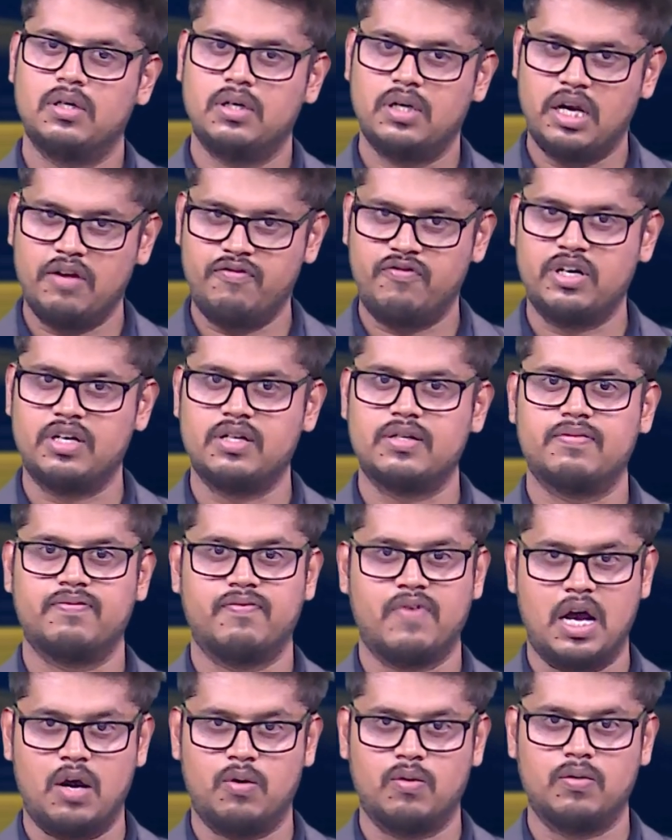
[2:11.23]
If it is
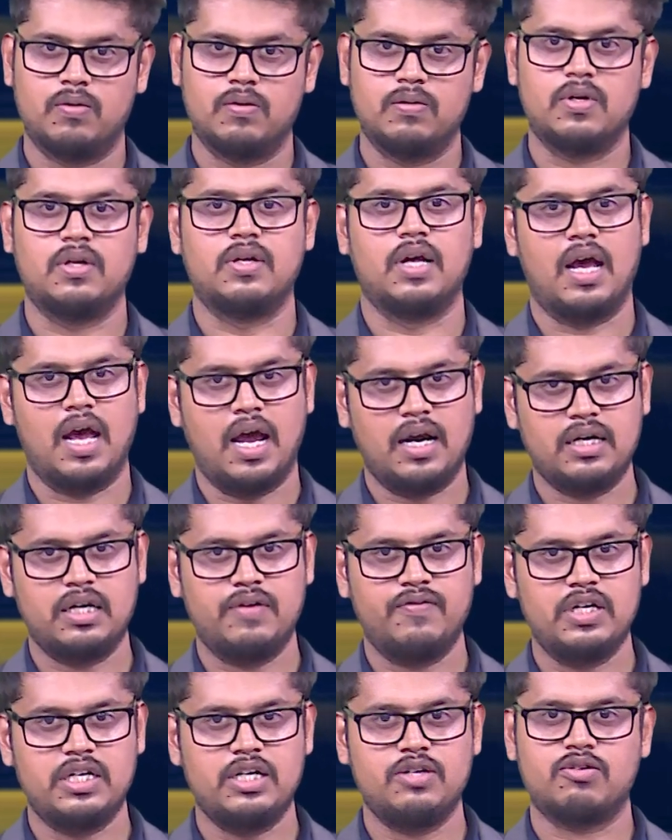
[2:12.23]
found that the
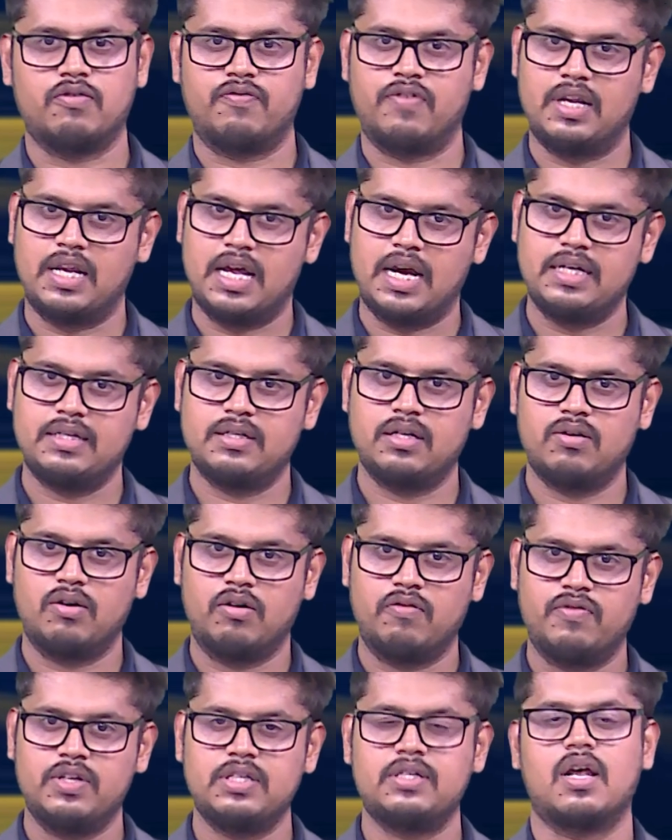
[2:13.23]
activities of a license
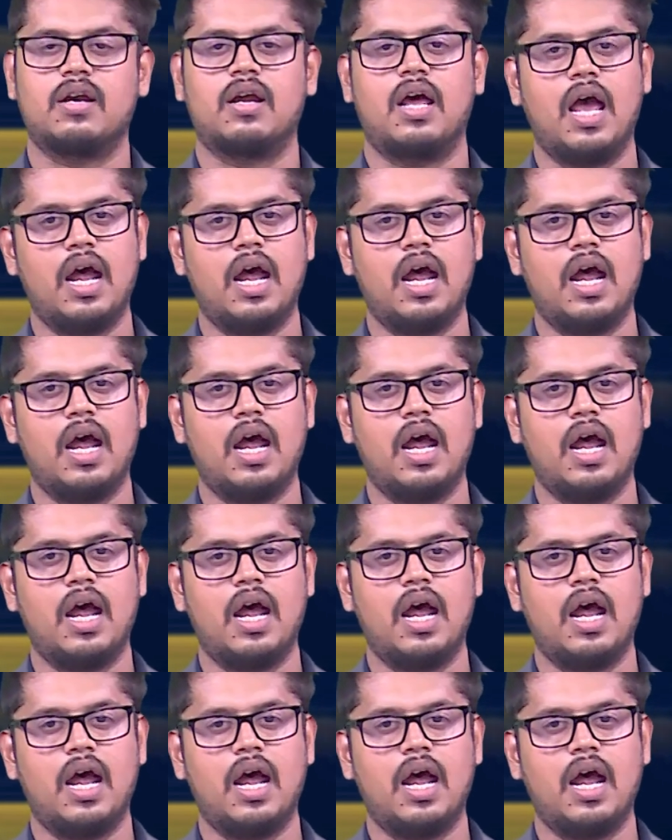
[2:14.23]
office are